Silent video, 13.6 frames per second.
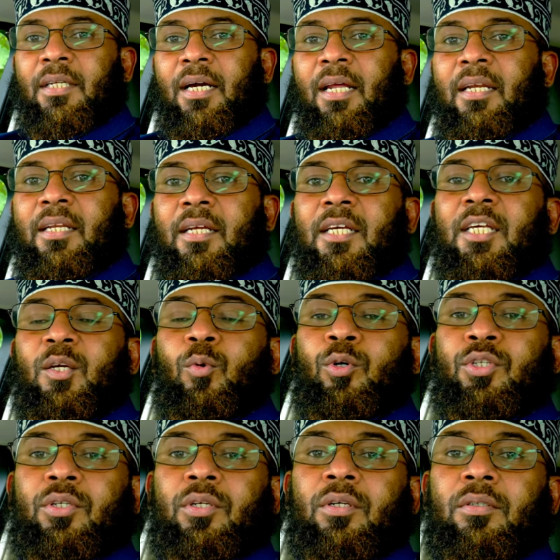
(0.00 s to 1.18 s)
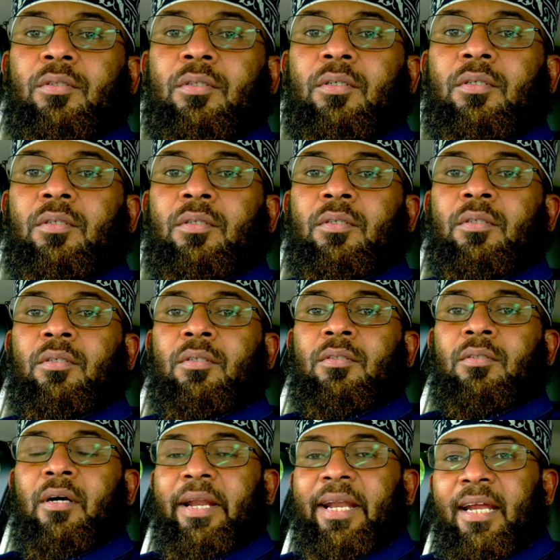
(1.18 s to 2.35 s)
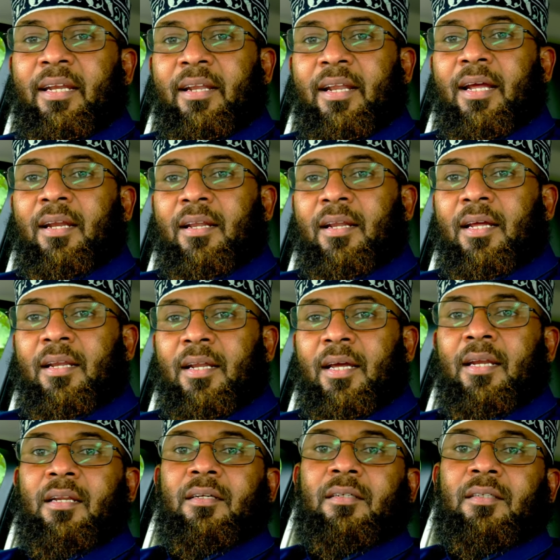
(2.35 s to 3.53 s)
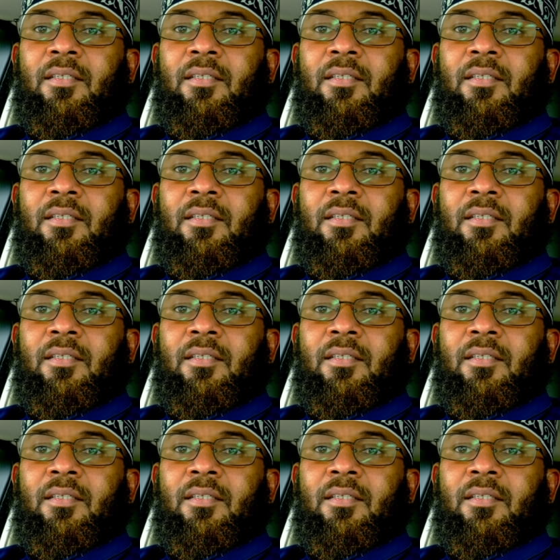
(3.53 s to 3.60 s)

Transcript: and he was red, red, red, red.